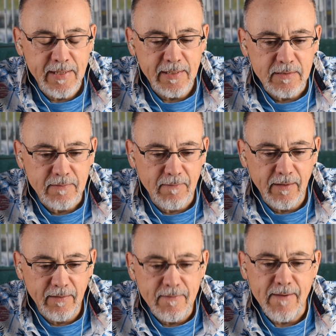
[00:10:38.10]
and
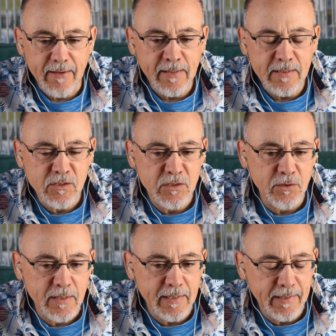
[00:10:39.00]
he's
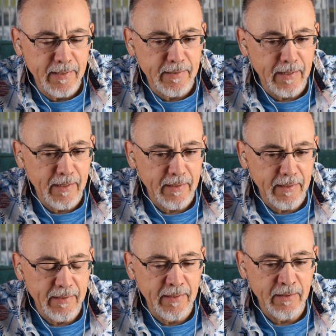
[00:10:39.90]
doing it in
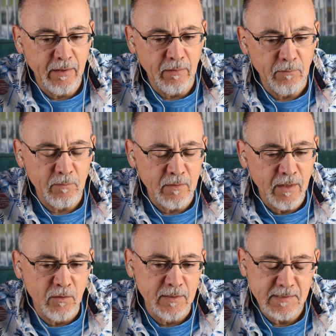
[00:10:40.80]
a
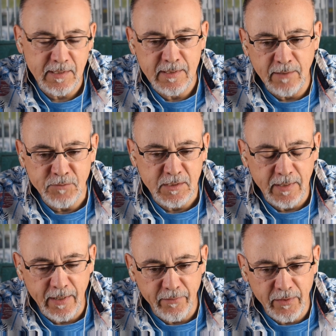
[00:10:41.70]
not only is it a tough
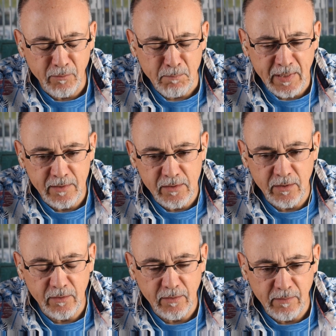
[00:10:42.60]
scenario, making
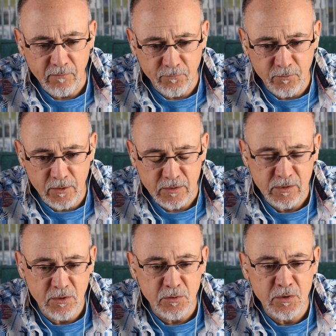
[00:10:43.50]
your
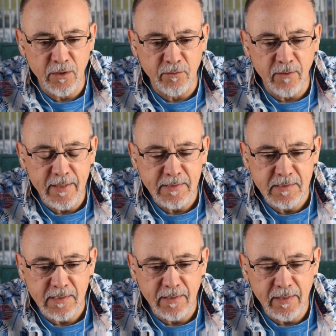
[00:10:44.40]
first 2-turn
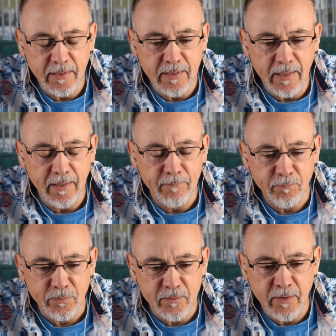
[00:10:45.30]
race in
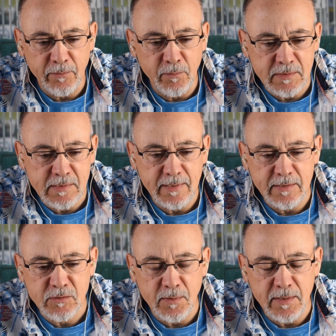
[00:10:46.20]
a Grade 1
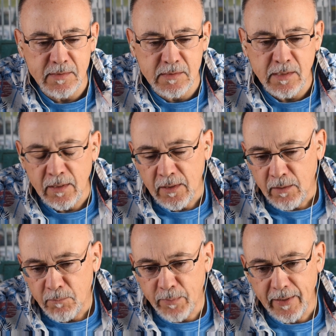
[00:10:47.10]
stakes race,
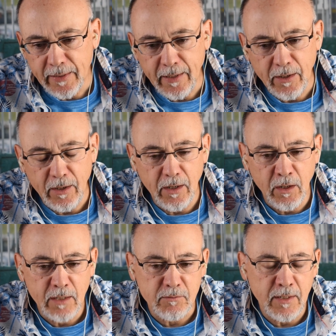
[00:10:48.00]
but
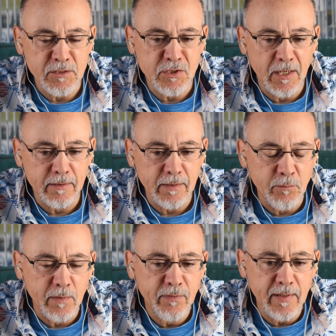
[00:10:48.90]
Hot Rod
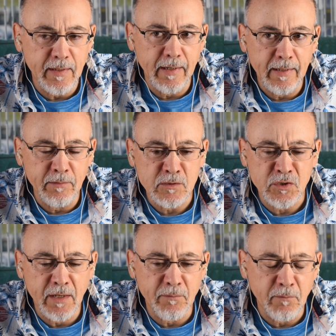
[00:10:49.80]
Charlie, one thing,
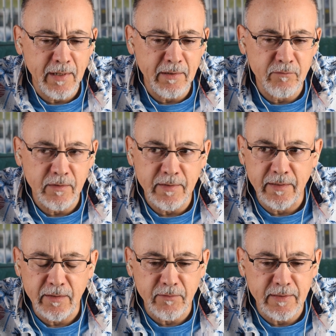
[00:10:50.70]
John White of the
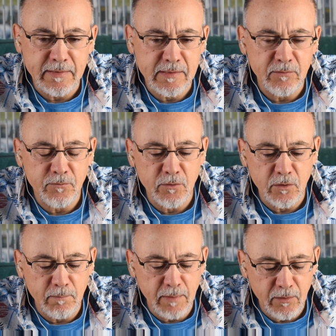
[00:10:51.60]
Daily Racing
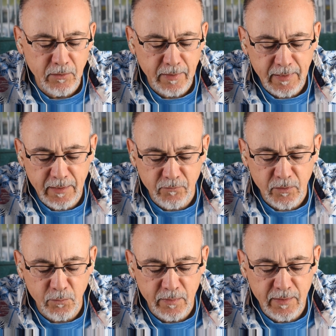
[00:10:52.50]
Forum, I heard an
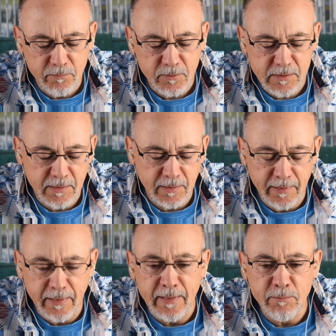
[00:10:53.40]
interview with him
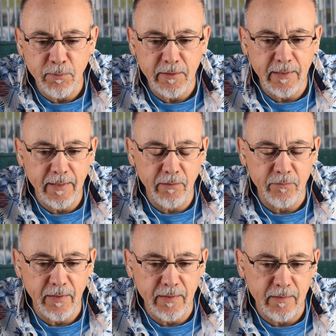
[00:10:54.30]
recently, and he pointed
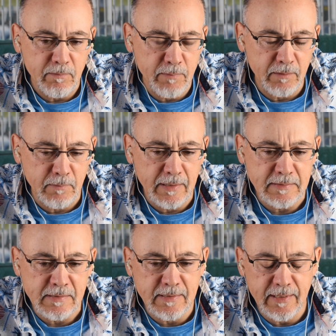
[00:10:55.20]
out that in the
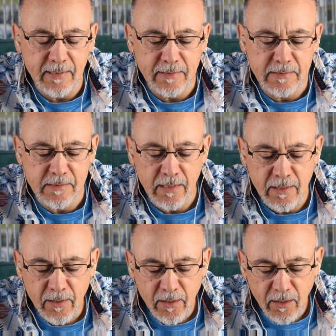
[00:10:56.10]
Belmont Stakes,
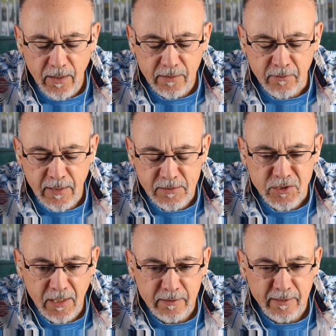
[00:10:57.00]
Hot Rod
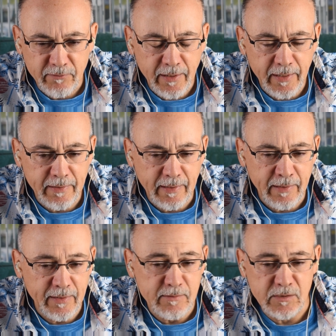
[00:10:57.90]
Charlie
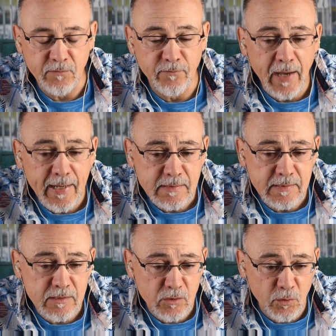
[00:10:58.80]
ran, I think it was the
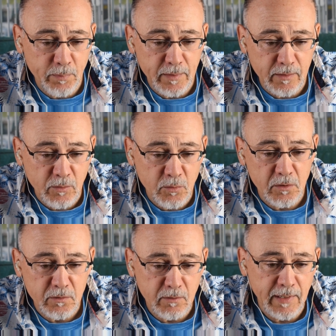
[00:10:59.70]
fastest opening
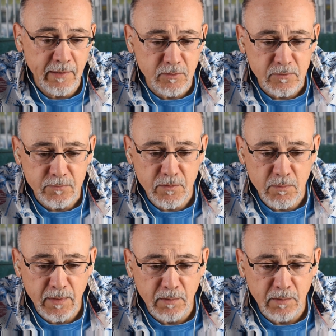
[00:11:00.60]
quarter ever for the